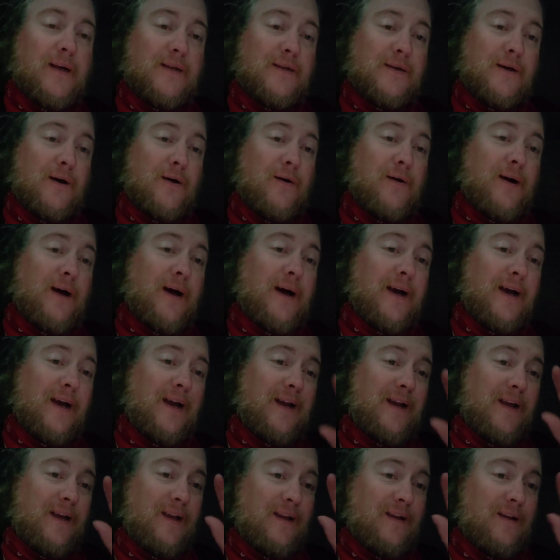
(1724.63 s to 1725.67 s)
So I
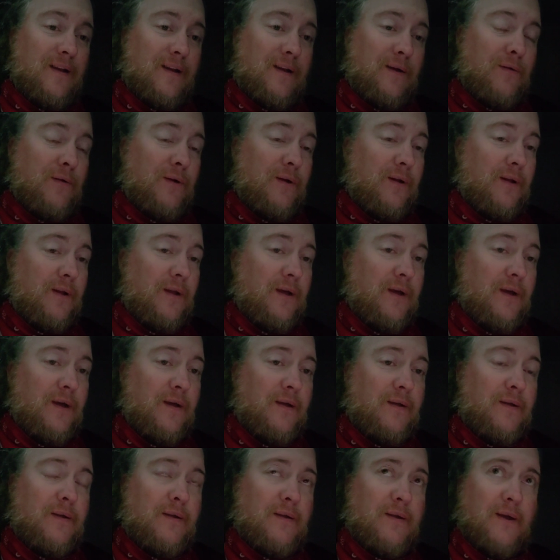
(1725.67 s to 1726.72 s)
gotta get to doing
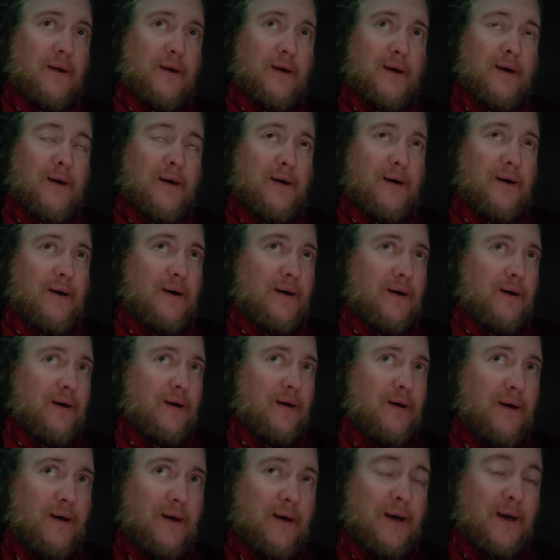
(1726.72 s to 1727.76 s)
this.
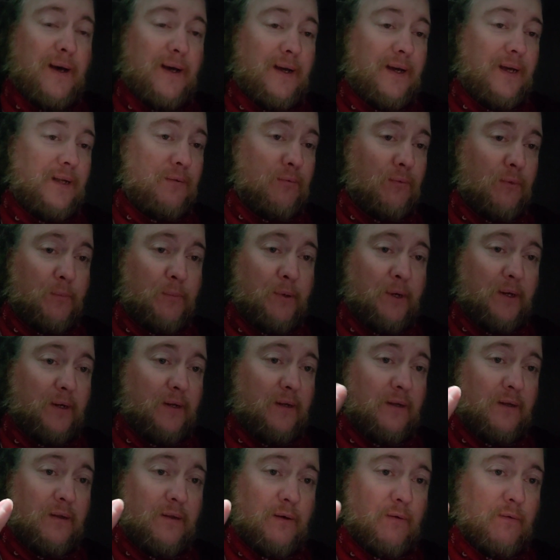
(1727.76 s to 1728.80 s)
I guess we'll pick
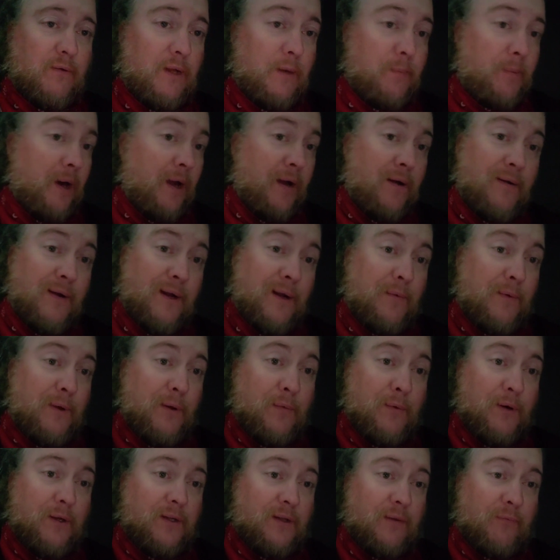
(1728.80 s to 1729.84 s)
this load up. I don't even
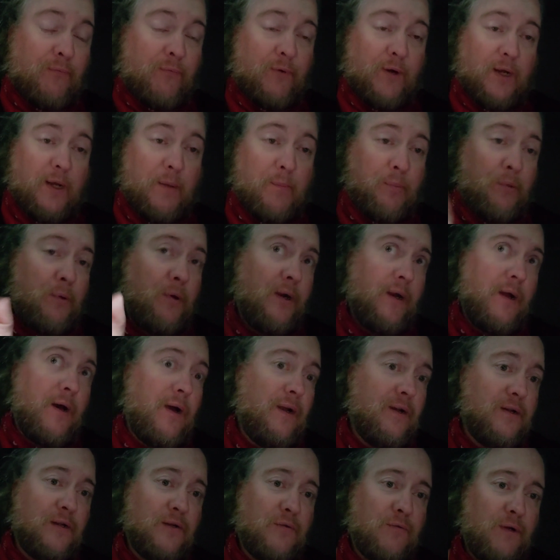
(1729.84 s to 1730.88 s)
know what's the freaking point.
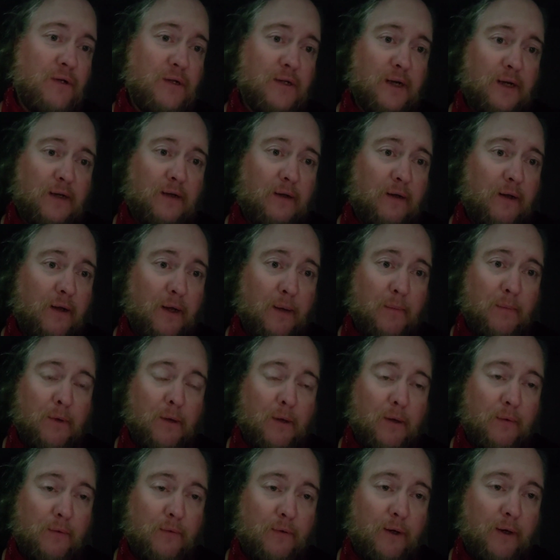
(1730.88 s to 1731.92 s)
I just reject the damn
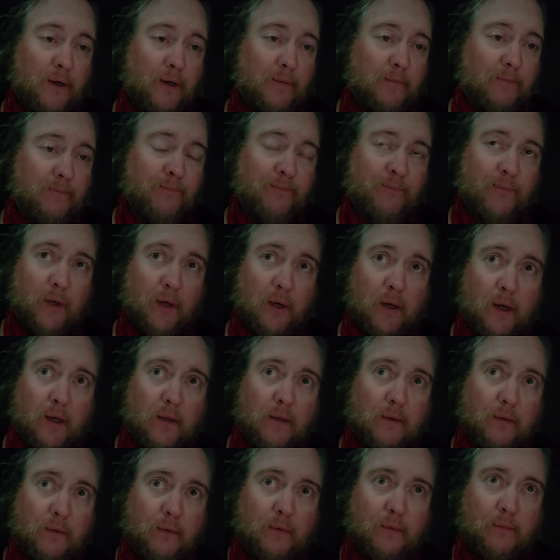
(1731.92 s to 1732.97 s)
load, right? I
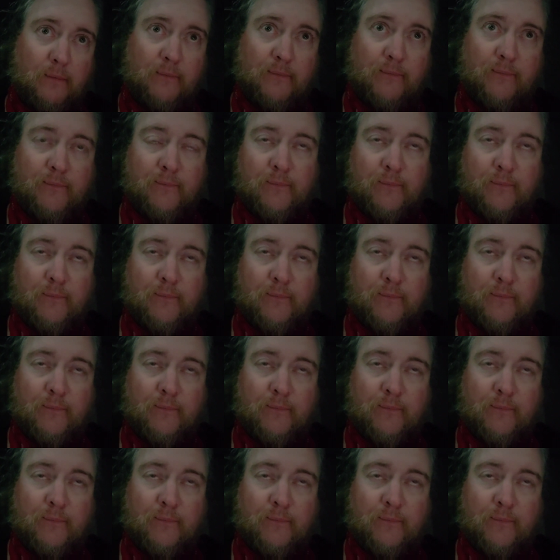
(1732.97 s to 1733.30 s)
ought to.